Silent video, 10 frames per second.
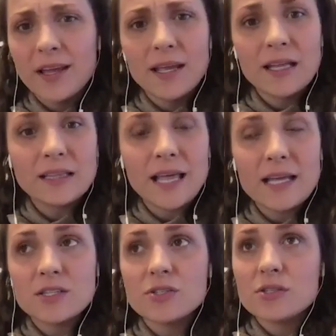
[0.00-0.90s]
It led
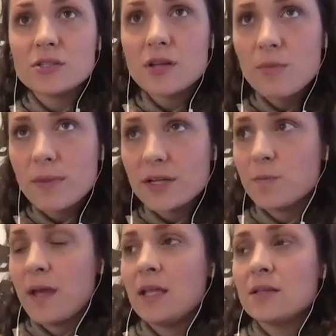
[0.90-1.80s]
to so much
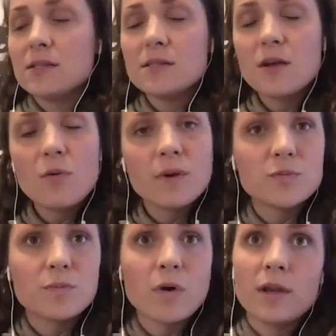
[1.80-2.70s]
pain, so much
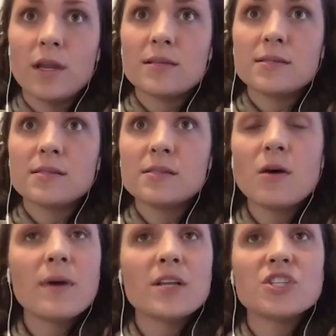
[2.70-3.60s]
brokenness, so
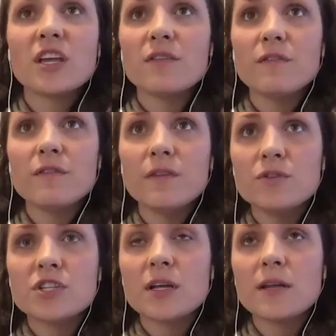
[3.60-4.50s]
much
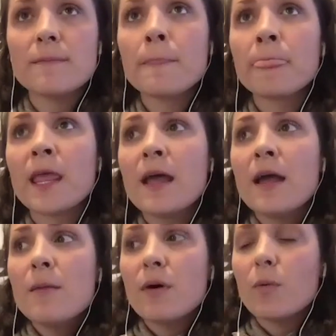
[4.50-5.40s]
confusion.
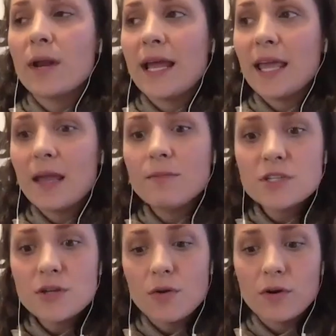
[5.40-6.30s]
But when I came to
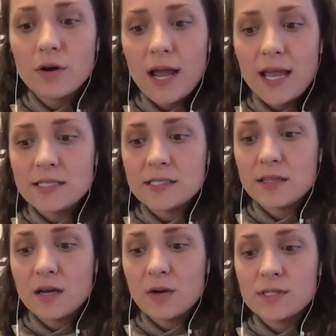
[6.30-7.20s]
know Christ,
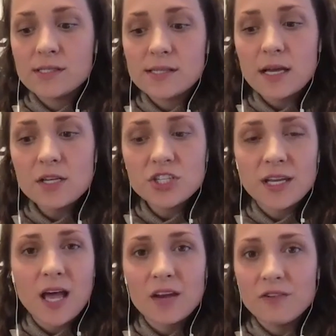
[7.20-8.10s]
there was such
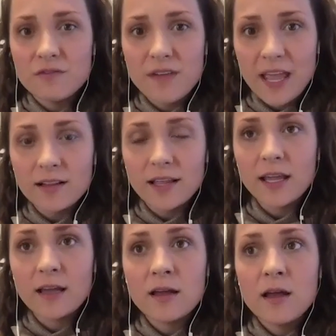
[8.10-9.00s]
an
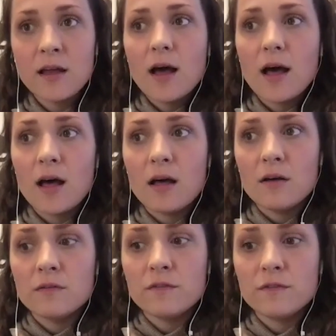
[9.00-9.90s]
unveiling mm-hmm.
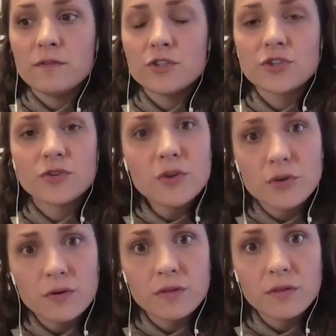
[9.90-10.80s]
of truth.
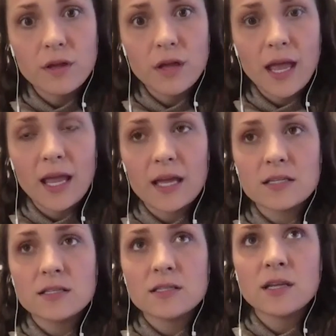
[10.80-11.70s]

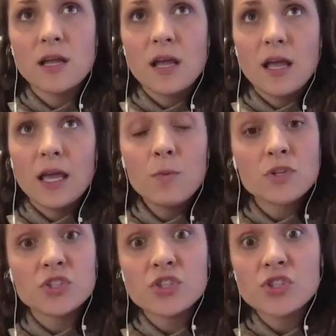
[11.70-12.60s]
And it
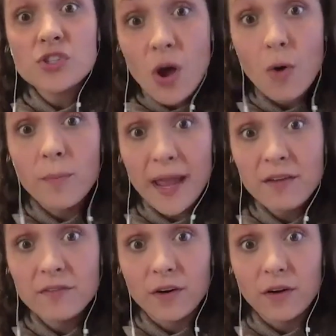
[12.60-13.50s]
was so
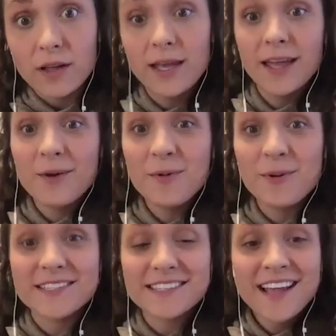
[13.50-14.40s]
painful. it
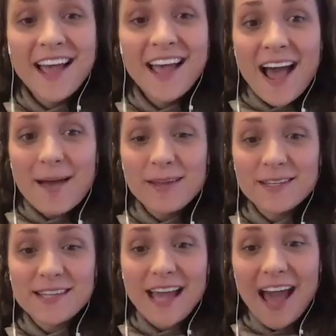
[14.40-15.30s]
was, I mean,
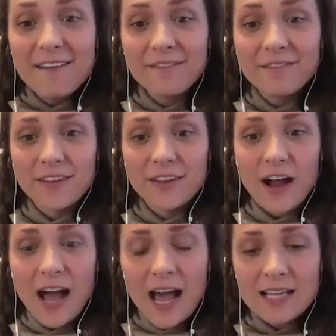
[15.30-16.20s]
to have your
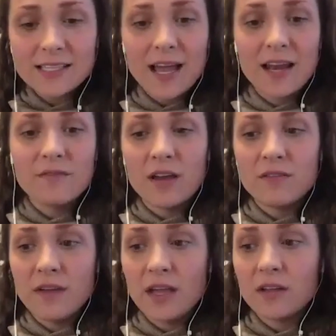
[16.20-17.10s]
eyes kind of
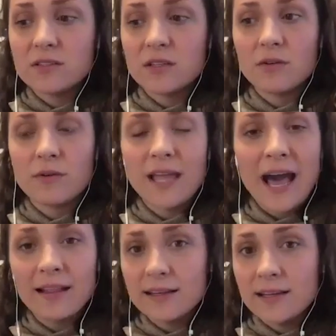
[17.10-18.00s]
unveiled to the
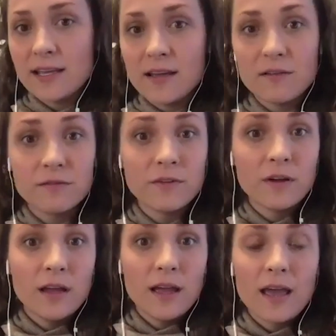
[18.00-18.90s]
reality of
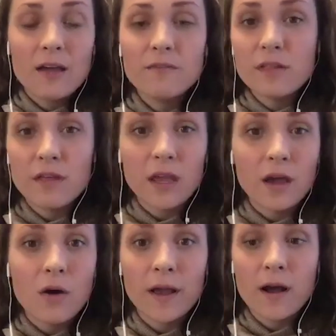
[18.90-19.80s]
everything
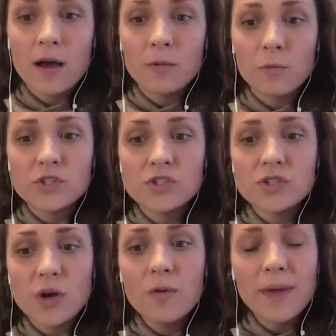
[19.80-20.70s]
going on was
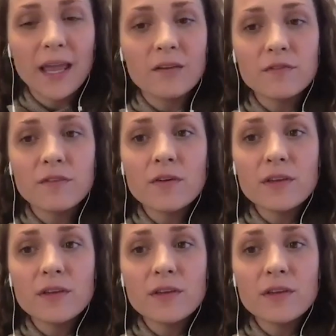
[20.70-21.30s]
so painful.